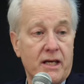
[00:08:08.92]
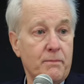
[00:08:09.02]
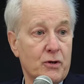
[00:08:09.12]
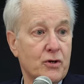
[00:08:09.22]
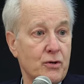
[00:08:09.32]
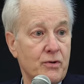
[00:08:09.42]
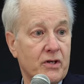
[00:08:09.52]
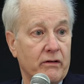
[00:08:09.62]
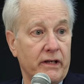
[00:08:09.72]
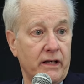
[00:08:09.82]
keep your shoes
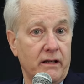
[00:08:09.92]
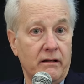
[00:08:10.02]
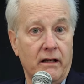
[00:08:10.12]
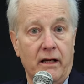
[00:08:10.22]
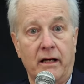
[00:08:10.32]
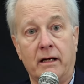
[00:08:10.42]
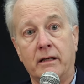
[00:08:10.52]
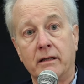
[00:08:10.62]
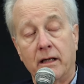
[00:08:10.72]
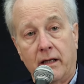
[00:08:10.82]
clean.
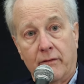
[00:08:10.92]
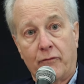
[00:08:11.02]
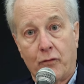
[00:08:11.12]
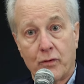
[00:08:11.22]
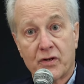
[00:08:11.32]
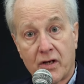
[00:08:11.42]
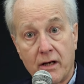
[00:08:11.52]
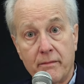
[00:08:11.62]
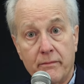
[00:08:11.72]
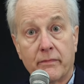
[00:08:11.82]
And for
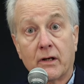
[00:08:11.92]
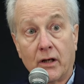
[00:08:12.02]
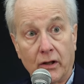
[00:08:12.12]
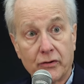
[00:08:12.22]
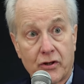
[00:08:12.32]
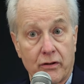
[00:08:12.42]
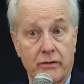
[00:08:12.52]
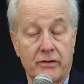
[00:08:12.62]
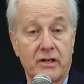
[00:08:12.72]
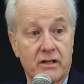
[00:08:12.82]
some
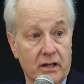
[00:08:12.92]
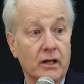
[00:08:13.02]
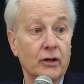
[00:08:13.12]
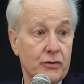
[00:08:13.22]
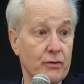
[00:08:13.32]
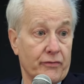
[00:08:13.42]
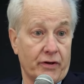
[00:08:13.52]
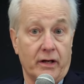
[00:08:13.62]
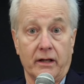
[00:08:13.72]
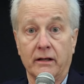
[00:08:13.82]
cultures, it's a cultural
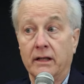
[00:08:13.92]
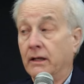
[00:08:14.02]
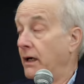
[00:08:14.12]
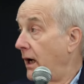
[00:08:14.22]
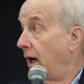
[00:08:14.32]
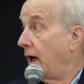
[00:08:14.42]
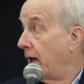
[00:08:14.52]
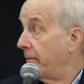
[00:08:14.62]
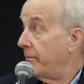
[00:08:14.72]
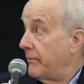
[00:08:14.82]
thing.
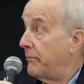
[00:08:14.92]
Um,